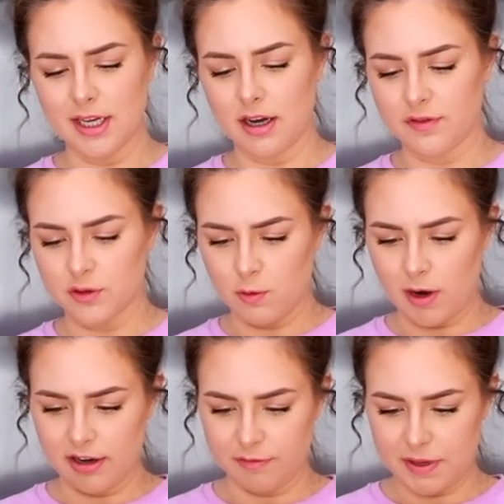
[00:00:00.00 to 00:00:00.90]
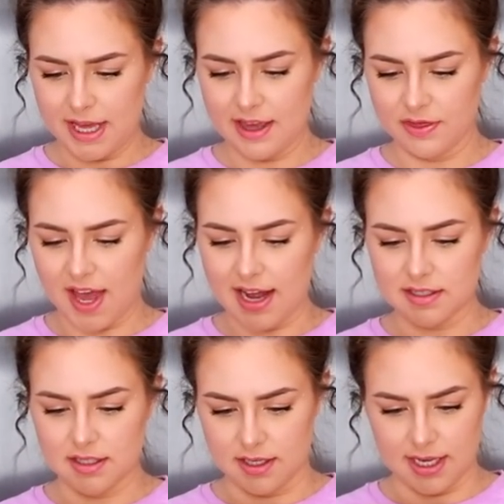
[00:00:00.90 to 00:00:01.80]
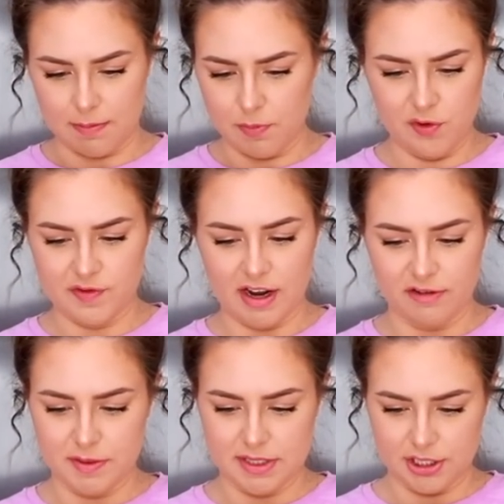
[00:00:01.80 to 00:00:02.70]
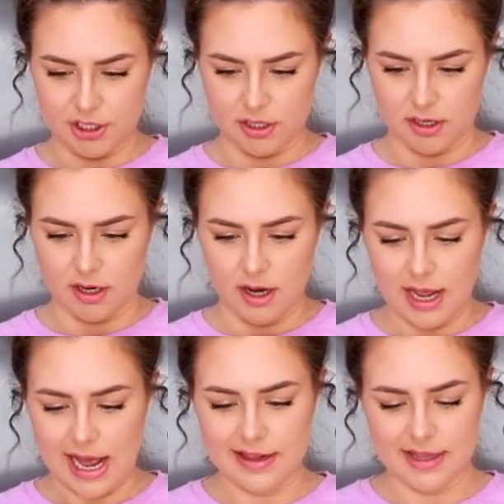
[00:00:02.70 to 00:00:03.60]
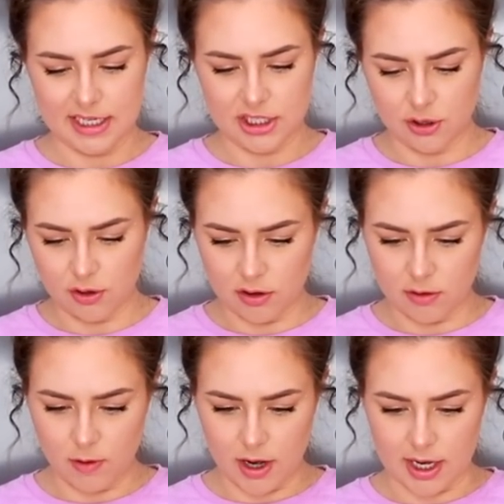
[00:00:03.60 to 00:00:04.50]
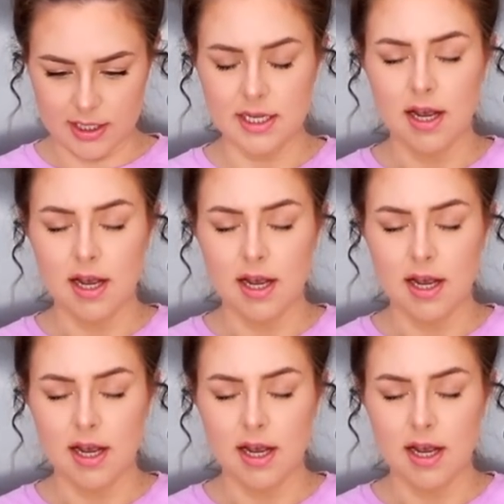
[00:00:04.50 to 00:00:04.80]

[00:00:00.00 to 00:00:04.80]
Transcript: after a while of playing, that's gonna get moved out of position and this no longer works.